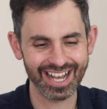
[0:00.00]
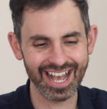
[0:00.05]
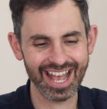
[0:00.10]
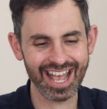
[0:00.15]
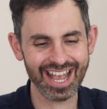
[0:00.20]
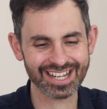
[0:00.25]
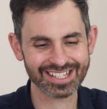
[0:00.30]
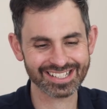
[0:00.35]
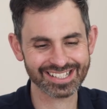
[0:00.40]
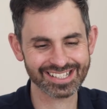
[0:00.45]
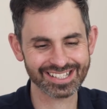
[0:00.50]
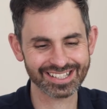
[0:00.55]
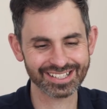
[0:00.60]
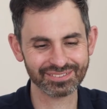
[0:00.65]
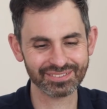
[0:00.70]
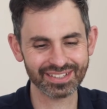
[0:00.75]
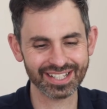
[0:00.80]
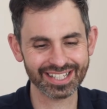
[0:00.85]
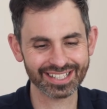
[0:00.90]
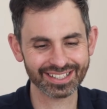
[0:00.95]
exited the
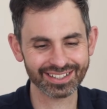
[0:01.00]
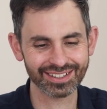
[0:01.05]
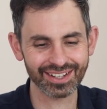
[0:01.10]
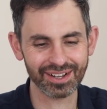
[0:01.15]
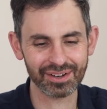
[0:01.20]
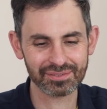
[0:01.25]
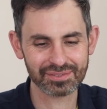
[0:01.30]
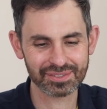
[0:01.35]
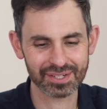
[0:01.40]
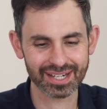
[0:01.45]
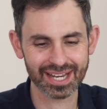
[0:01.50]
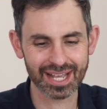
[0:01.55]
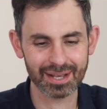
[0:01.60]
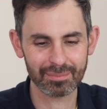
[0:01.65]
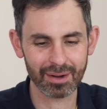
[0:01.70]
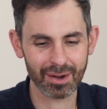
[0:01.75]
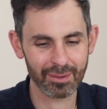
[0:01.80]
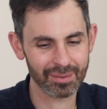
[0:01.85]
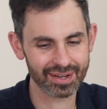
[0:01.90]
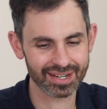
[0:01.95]
vehicle after a
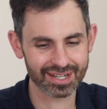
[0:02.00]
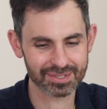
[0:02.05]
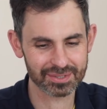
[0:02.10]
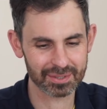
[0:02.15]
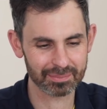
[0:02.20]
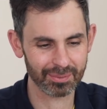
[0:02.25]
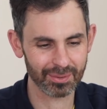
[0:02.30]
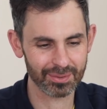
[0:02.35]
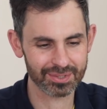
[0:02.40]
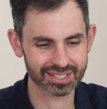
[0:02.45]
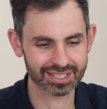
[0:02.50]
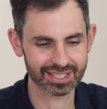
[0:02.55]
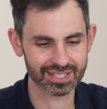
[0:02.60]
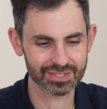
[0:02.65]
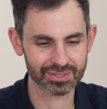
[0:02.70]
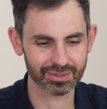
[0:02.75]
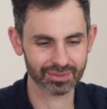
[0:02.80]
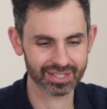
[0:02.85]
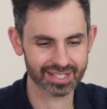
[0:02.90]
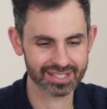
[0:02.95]
nearby witness reportedly
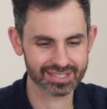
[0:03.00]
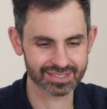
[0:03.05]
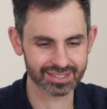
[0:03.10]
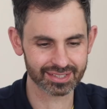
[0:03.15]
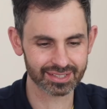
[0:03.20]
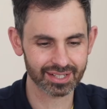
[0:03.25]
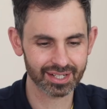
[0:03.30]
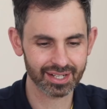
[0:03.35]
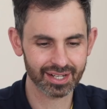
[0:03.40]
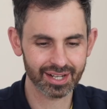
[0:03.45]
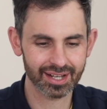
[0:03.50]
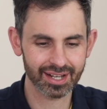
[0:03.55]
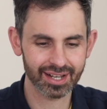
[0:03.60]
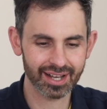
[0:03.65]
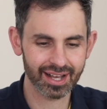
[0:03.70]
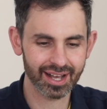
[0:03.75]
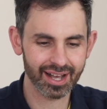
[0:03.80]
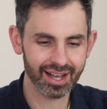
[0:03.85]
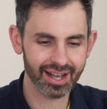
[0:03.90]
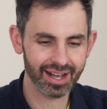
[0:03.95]
saw the incident
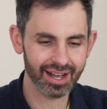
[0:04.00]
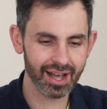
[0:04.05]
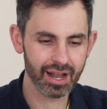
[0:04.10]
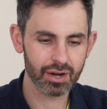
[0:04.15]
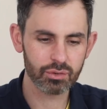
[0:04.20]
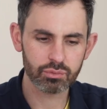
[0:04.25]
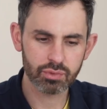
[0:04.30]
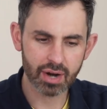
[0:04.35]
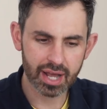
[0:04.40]
and